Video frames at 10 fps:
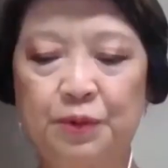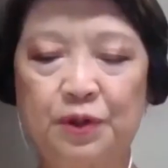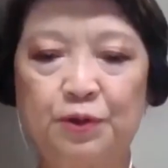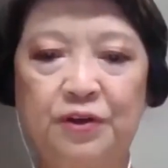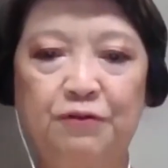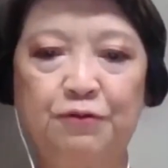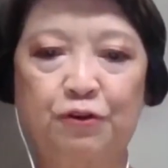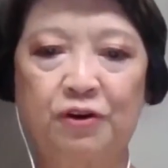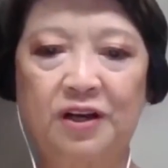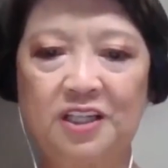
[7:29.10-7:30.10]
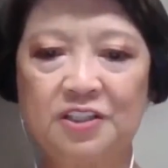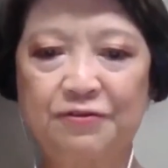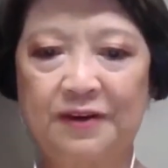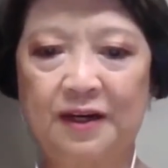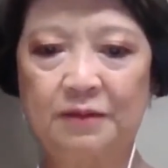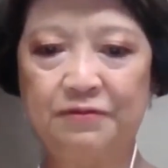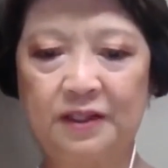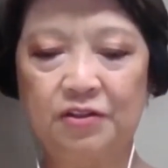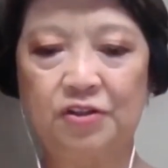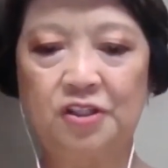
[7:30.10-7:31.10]
we were looking for hedge fund
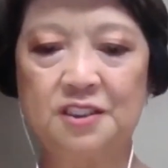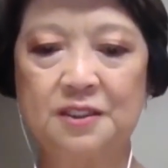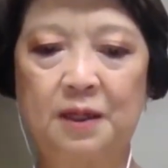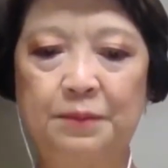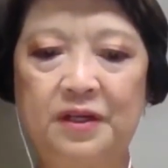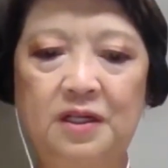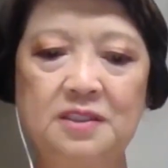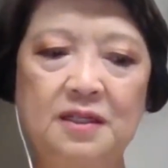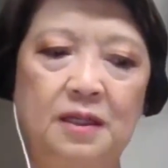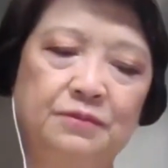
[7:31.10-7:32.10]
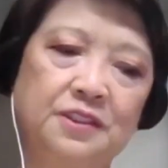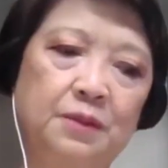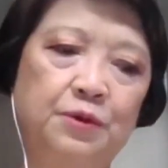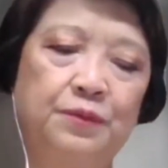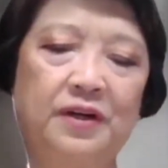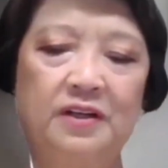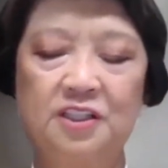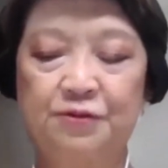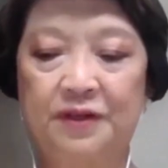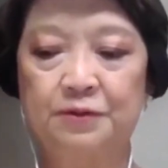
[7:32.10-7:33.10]
funders because some of our
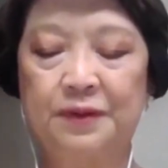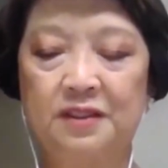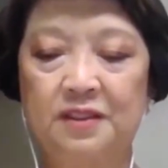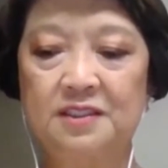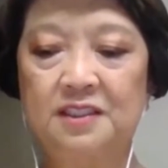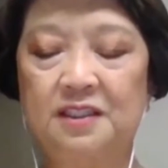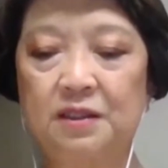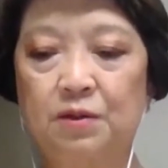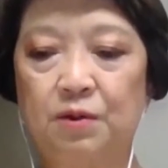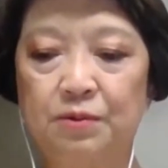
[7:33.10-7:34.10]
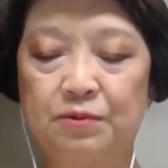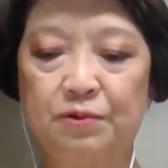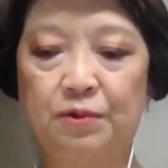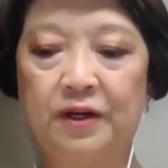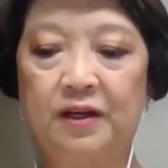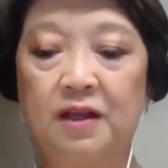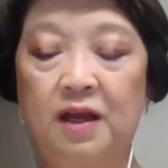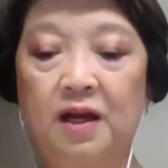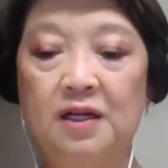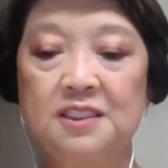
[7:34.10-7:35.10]
hedge fund funders did not go through. And
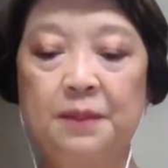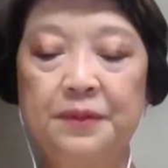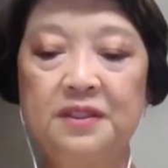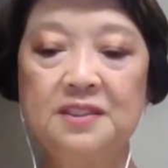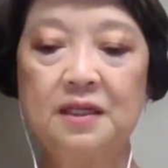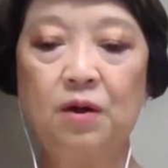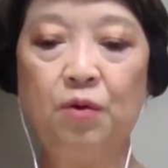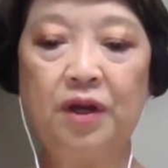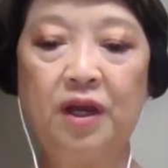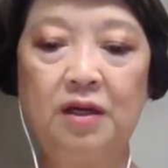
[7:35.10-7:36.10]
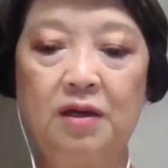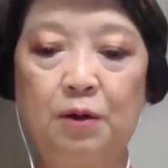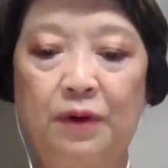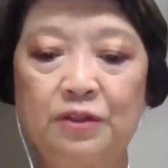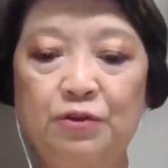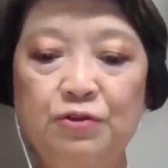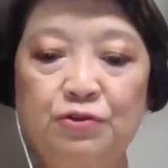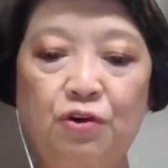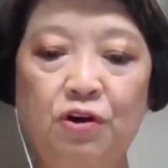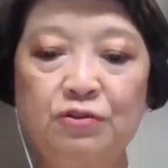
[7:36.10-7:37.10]
somebody said, okay, why
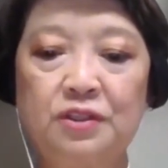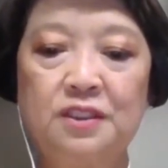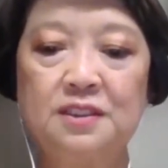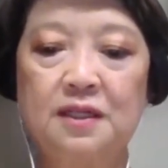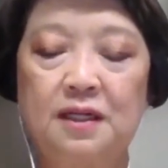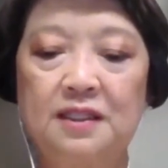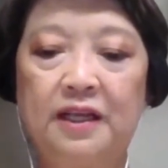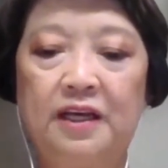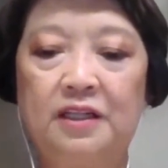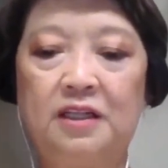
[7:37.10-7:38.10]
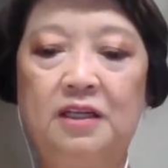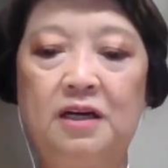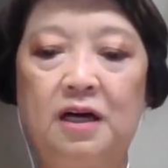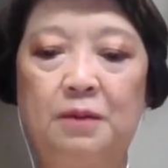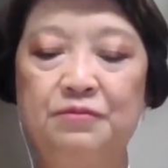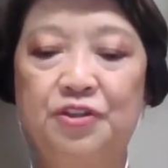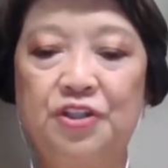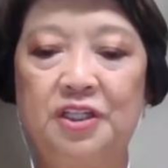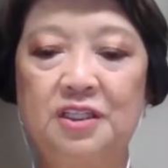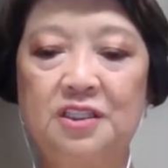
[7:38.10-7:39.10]
don't you talk to this lady?
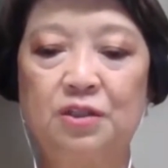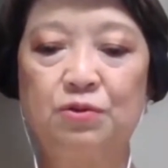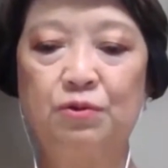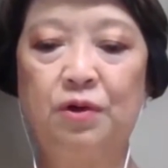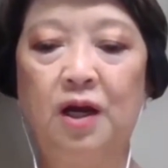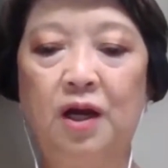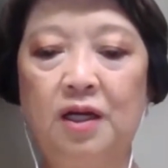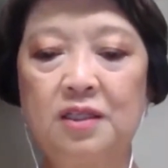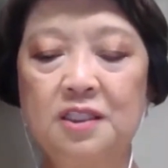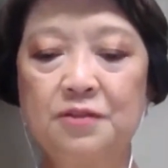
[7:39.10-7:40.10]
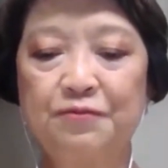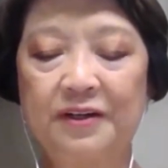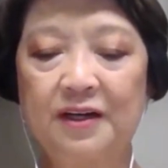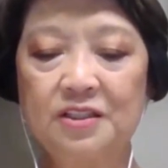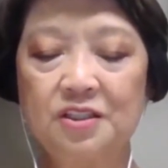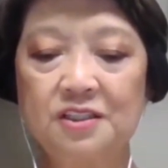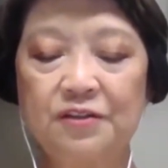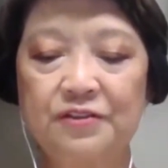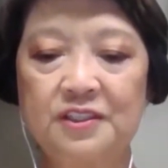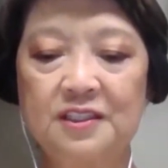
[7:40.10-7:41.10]
She is into this financial
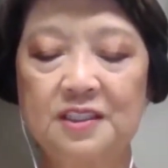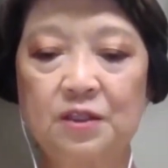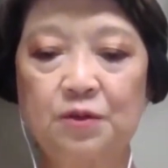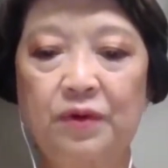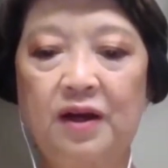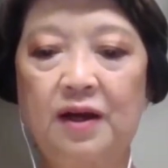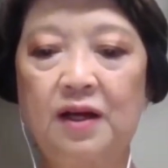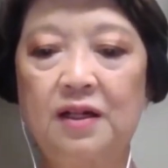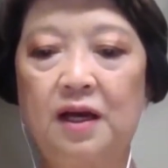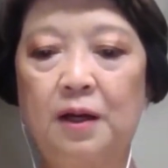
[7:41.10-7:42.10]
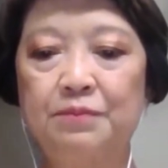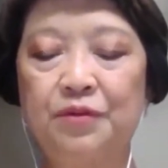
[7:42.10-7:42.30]
services as well,